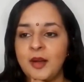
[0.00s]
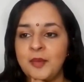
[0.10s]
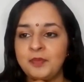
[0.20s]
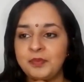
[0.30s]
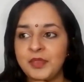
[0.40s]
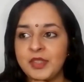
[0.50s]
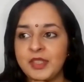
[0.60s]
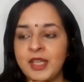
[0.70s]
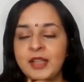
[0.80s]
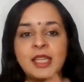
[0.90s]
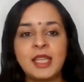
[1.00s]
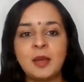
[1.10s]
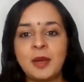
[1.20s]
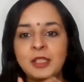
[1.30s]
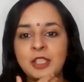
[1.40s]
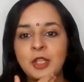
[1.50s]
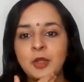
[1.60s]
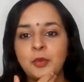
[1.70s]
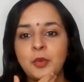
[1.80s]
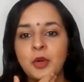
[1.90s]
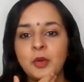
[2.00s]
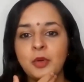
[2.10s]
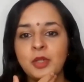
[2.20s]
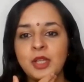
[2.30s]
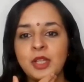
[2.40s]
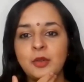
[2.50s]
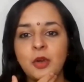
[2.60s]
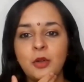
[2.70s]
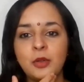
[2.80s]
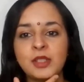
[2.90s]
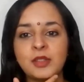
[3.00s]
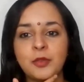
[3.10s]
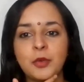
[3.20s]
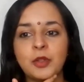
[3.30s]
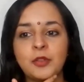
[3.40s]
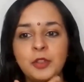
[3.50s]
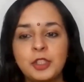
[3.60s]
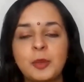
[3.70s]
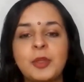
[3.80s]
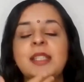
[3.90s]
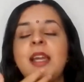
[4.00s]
So now taking it back to you, what are your goals for the future?